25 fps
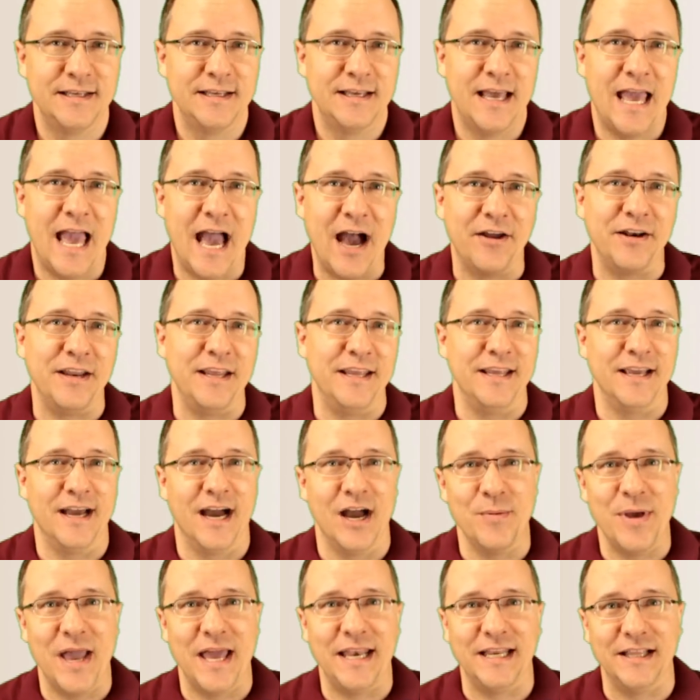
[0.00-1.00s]
Howdy,
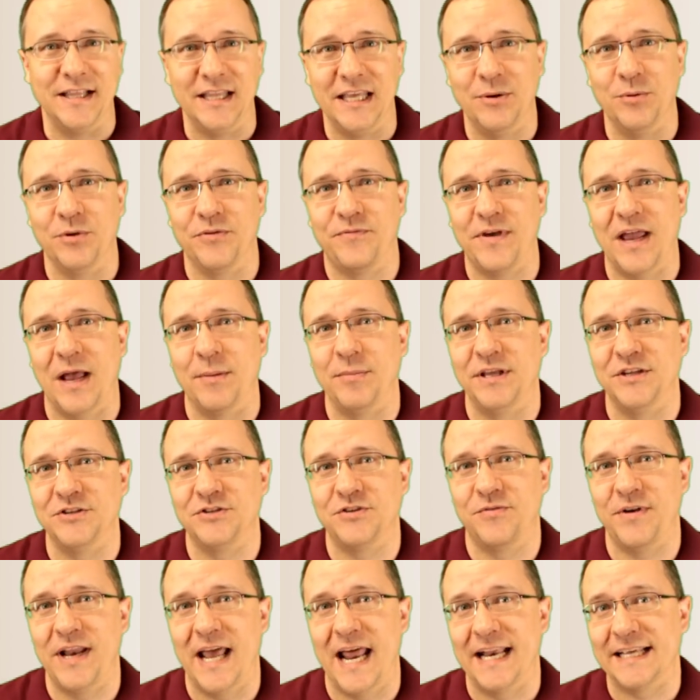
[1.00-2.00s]
I'm Andy Lee with Family
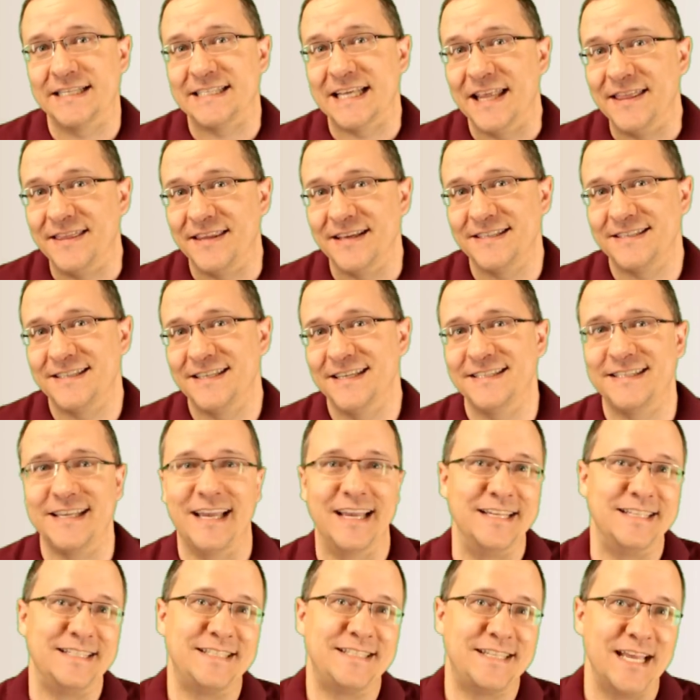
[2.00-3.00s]
History Fanatics, and this is
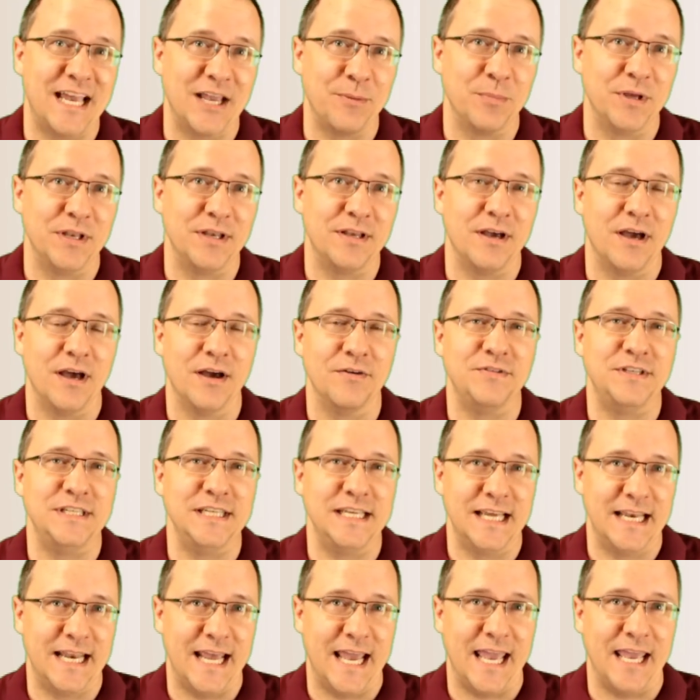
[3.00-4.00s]
a segment of
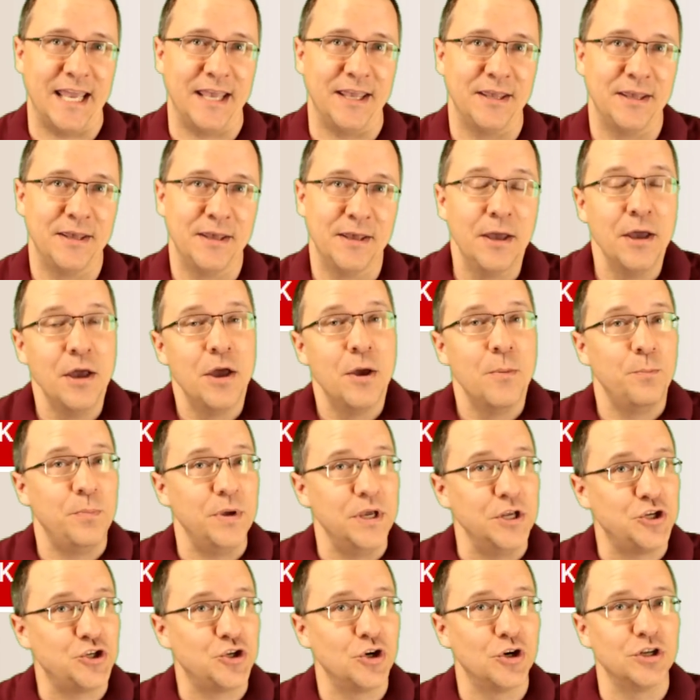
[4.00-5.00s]
DNA.
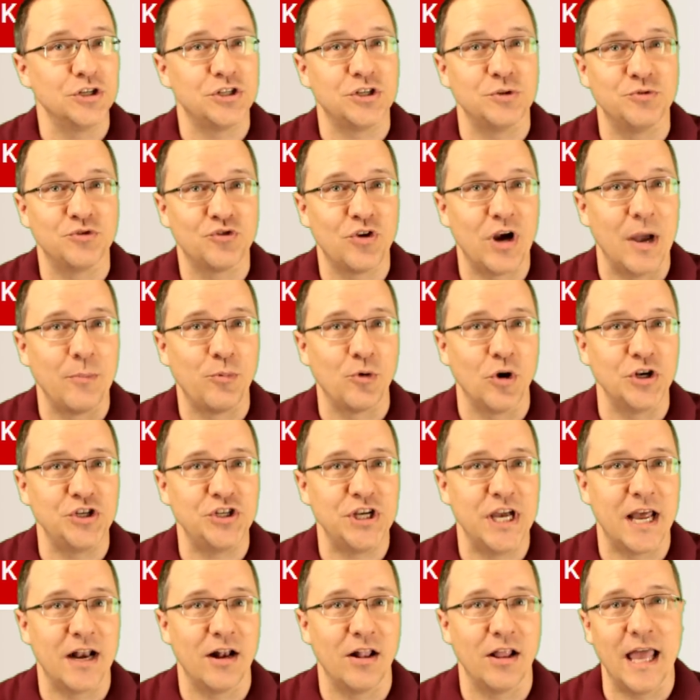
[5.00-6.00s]
Be sure to subscribe to our
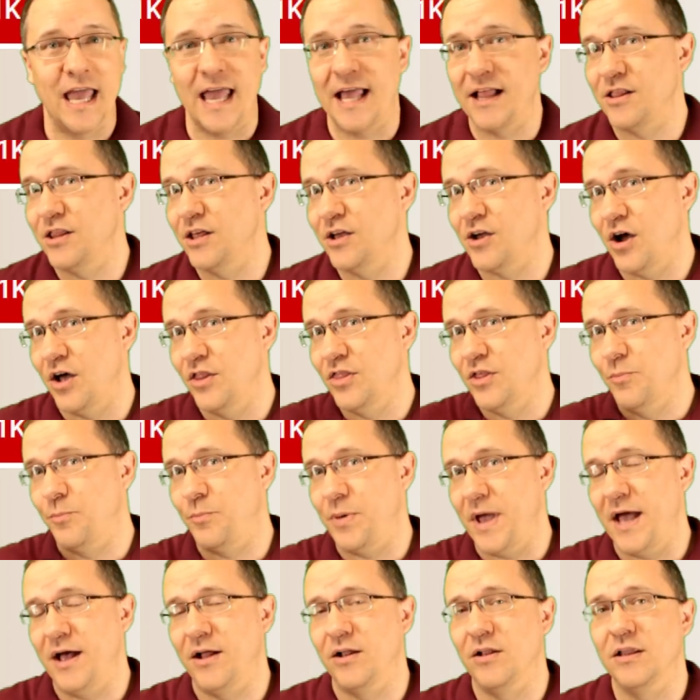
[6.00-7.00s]
channel and click on the
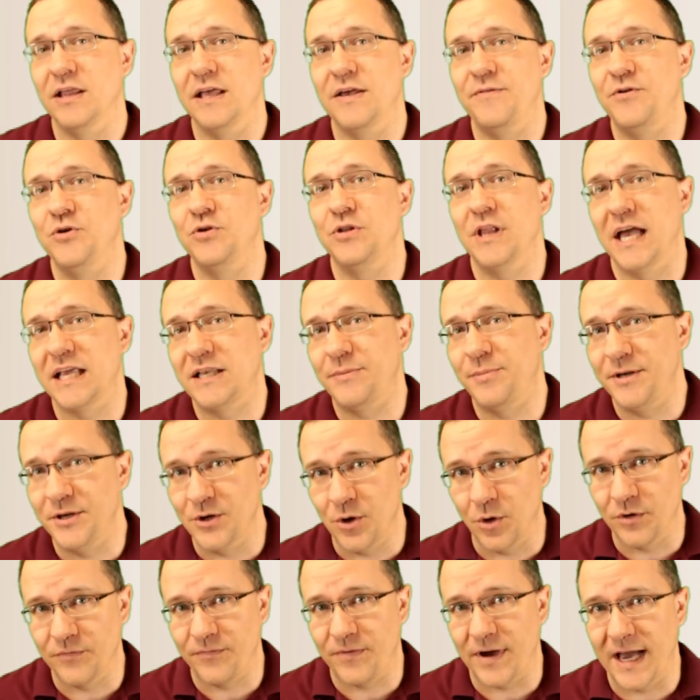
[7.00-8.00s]
bell if you'd like to be
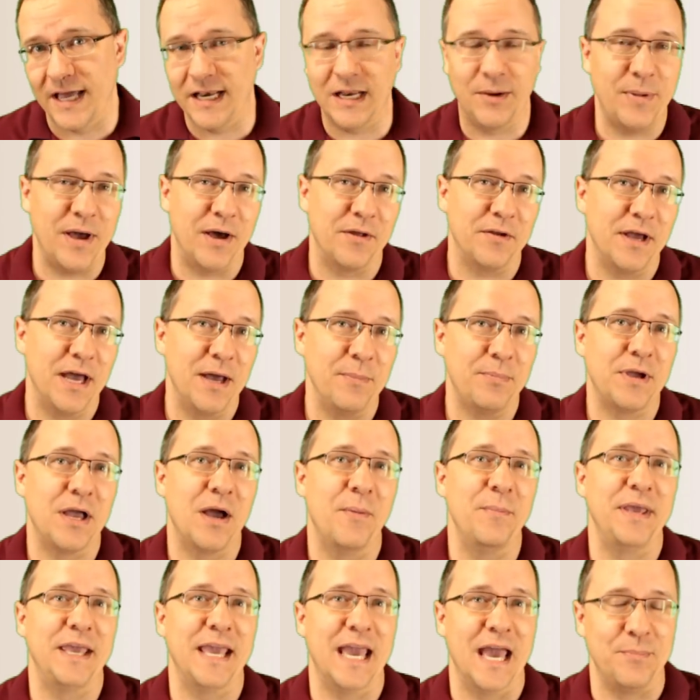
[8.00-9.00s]
notified about
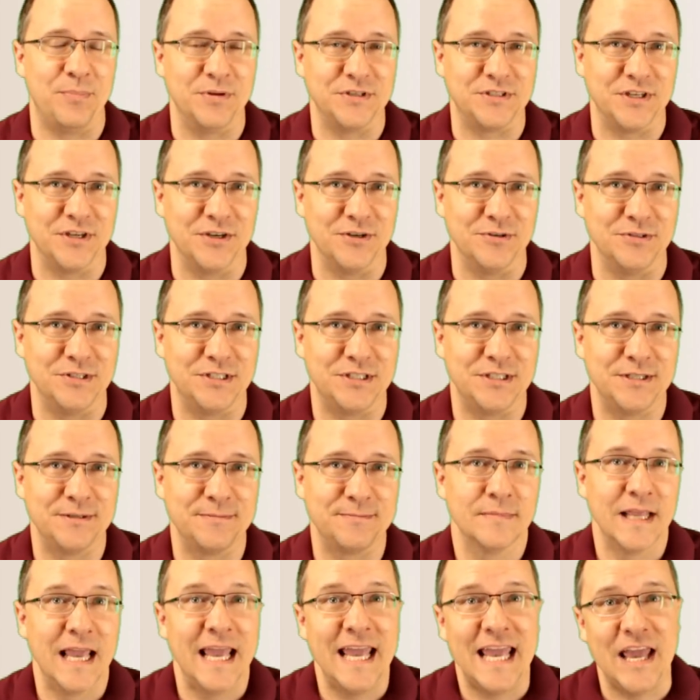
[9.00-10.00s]
upcoming episodes.
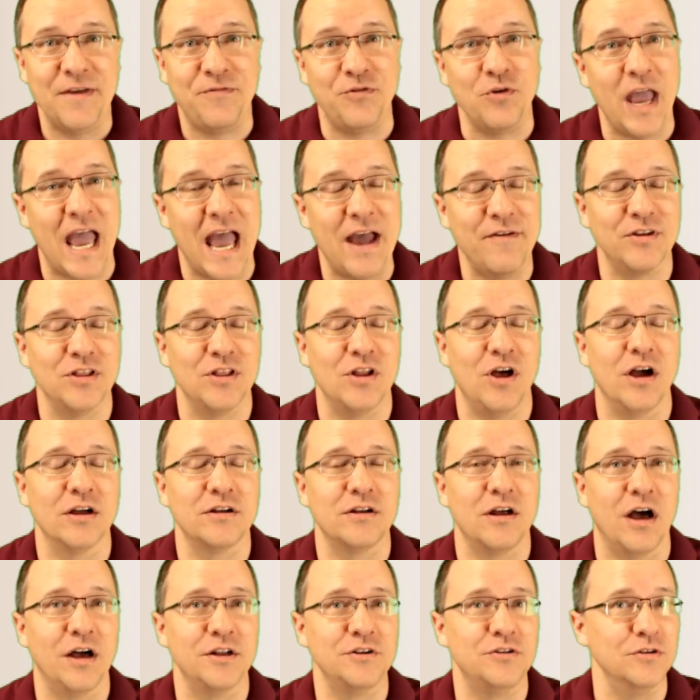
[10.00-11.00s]
If you haven't logged
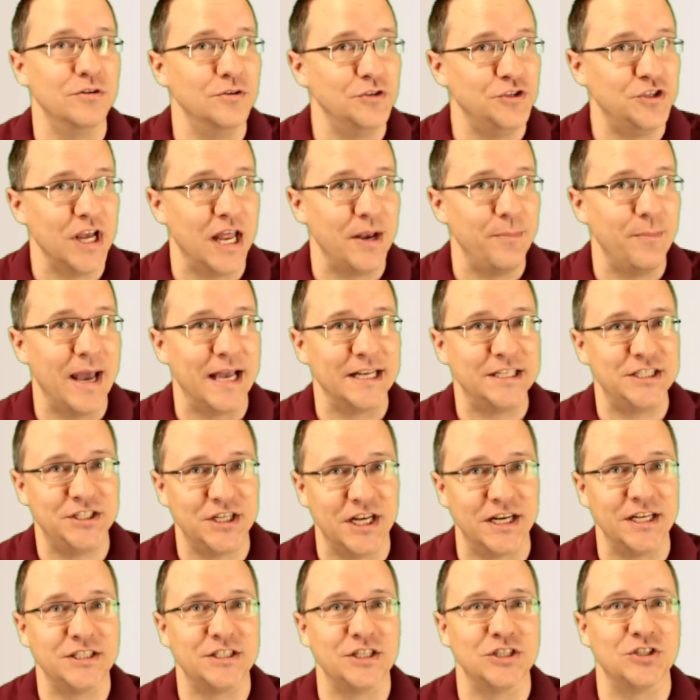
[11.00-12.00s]
on to GEDmatch
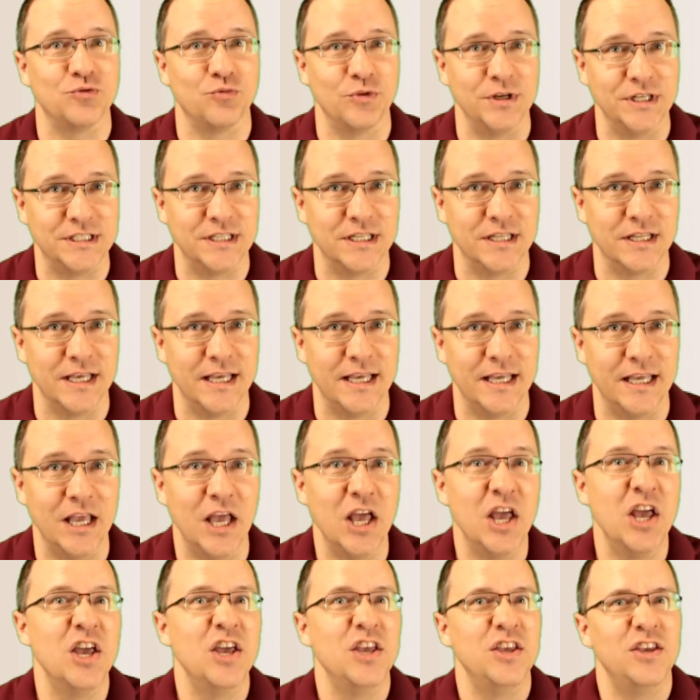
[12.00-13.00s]
Genesis recently,
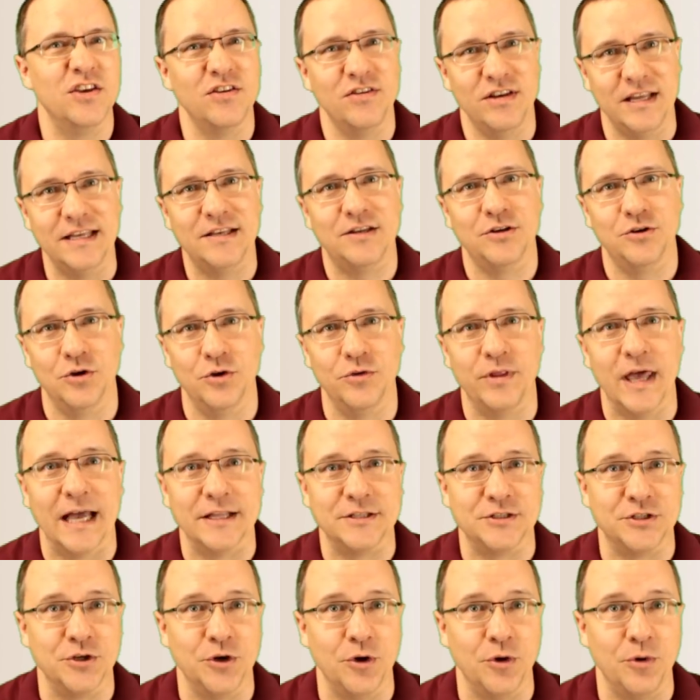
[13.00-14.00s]
you need to do that
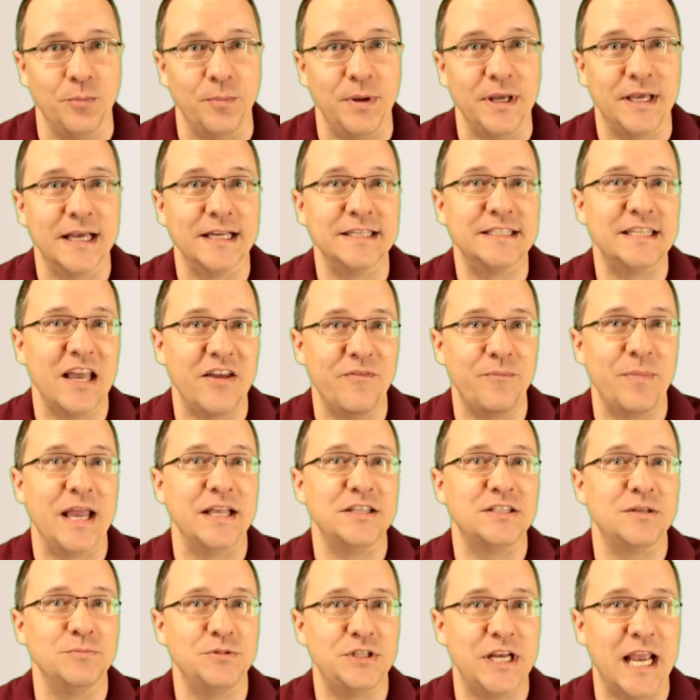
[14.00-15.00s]
soon because they've
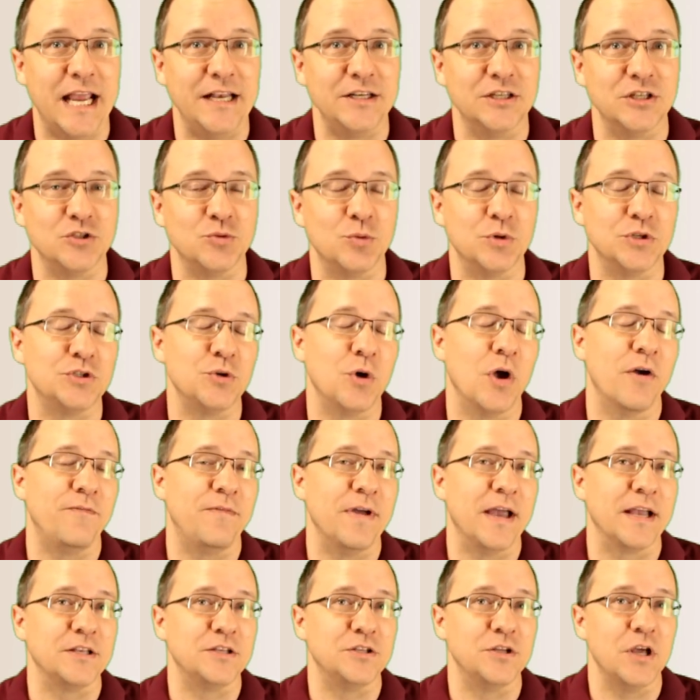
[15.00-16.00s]
made some changes which
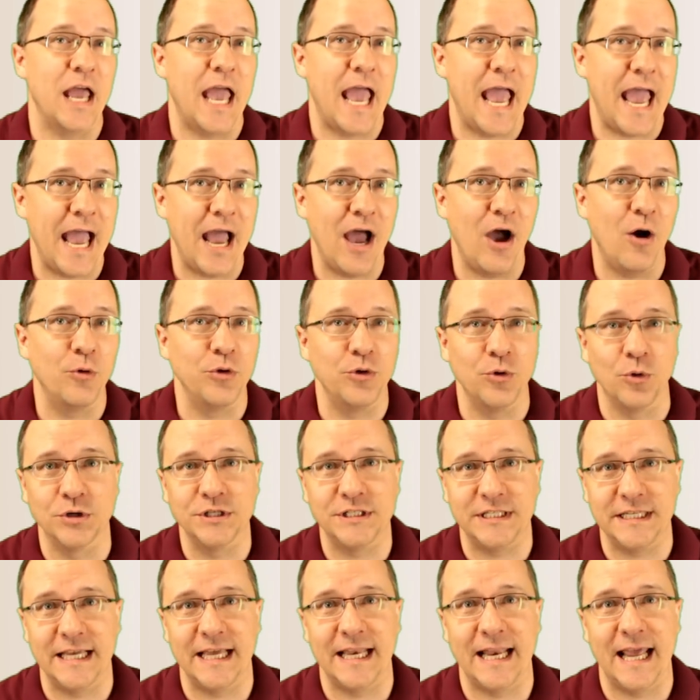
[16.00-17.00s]
affect how your
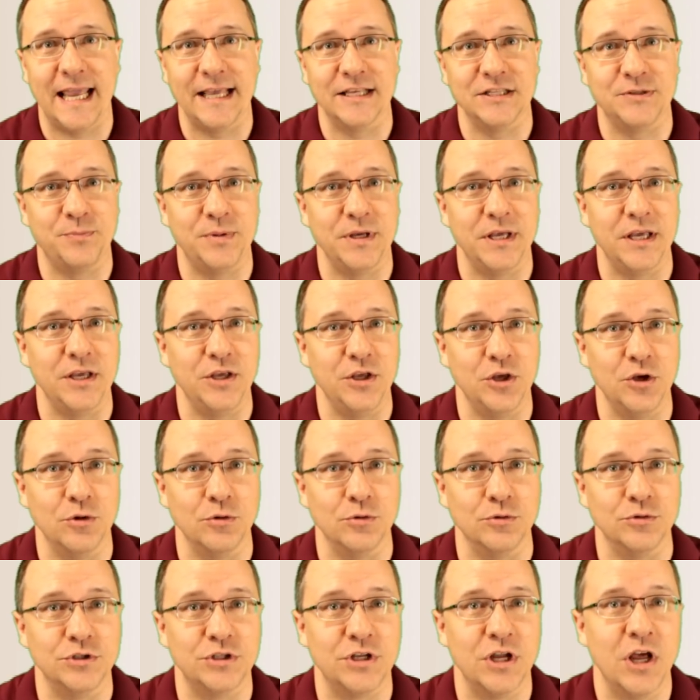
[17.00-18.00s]
DNA is being
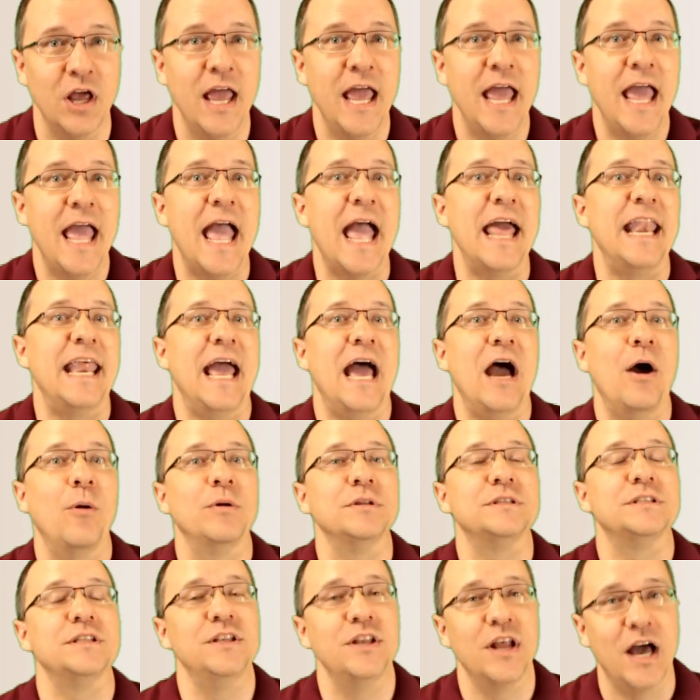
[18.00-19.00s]
used and how
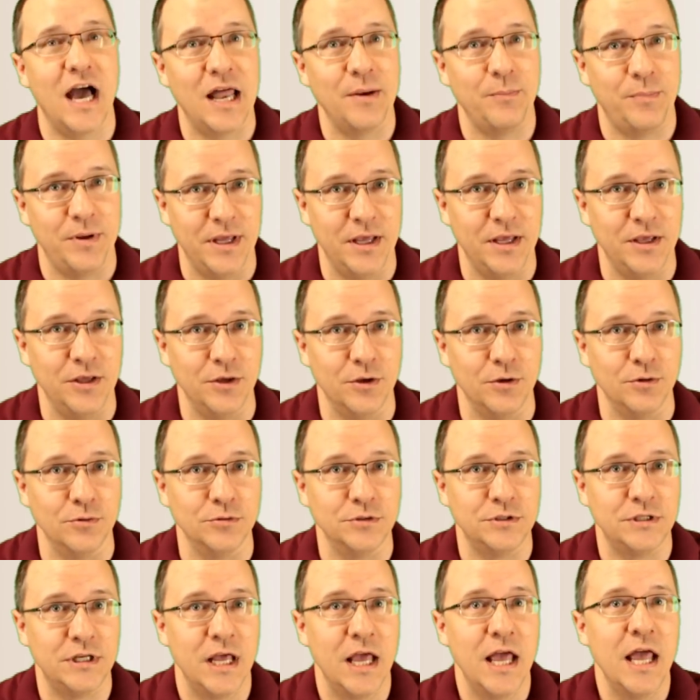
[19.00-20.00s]
it's not being
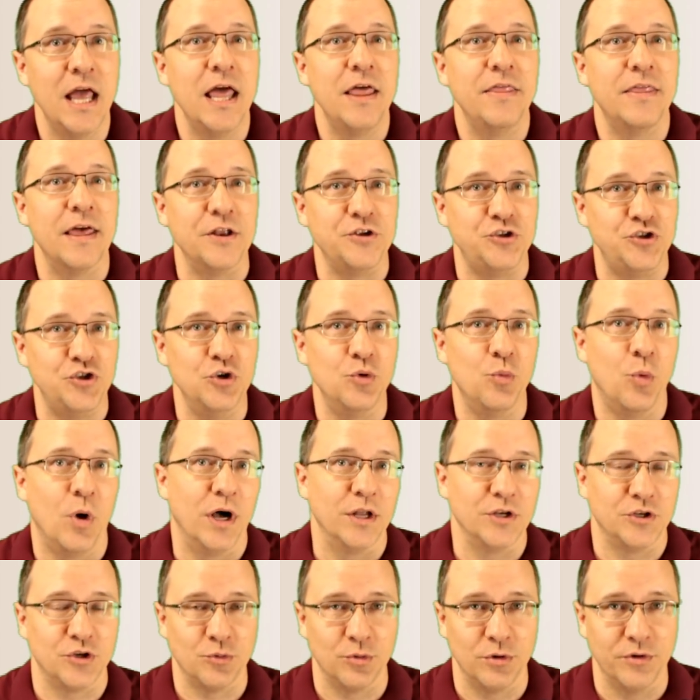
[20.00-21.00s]
used that you
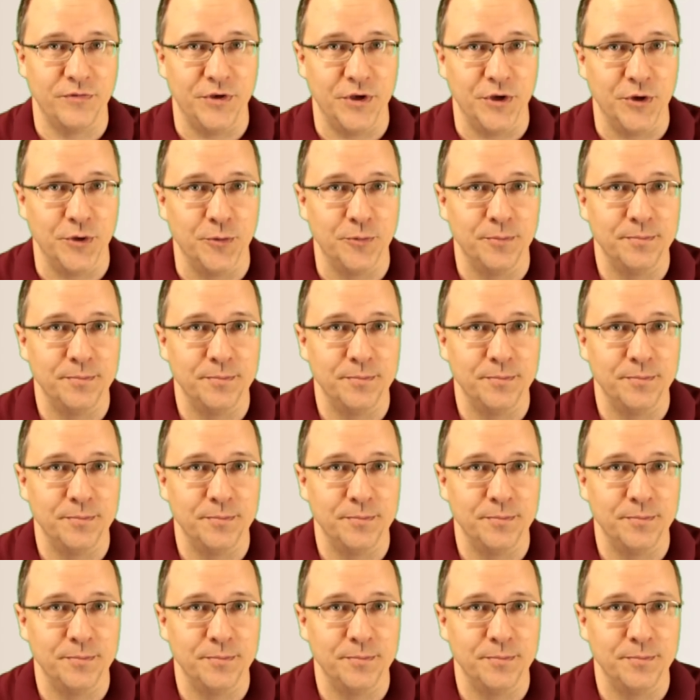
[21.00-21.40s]
want to review.